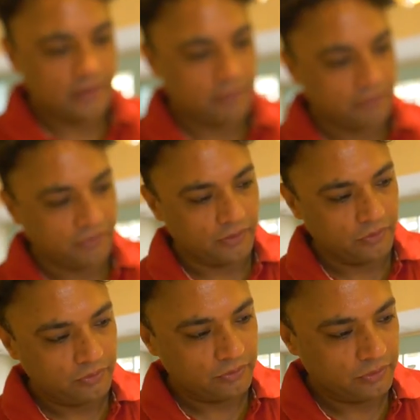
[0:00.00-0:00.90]
and
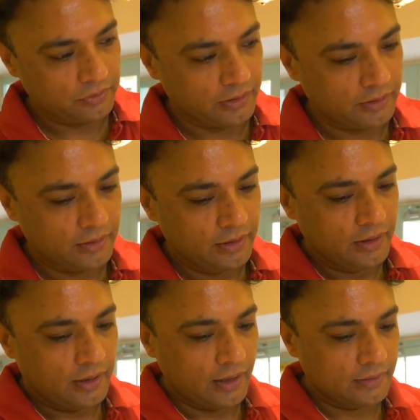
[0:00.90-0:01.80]
semifreddo. Okay.
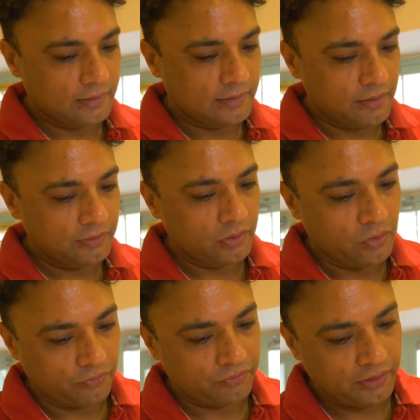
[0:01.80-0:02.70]
okay. And this is having
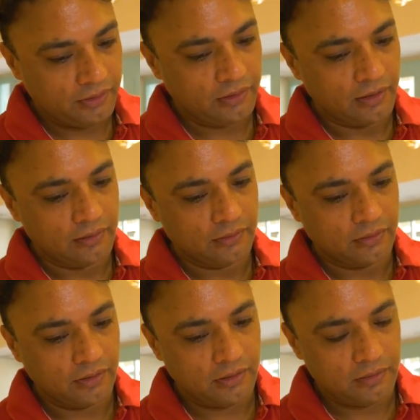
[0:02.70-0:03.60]
coffee
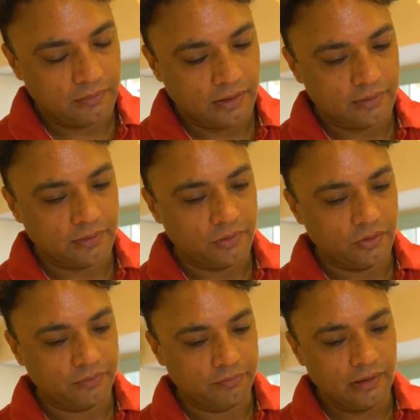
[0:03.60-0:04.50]
and cream and some
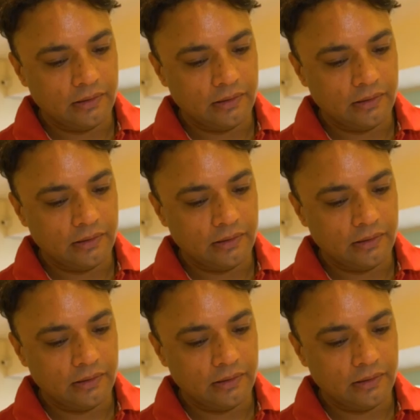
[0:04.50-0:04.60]
bit of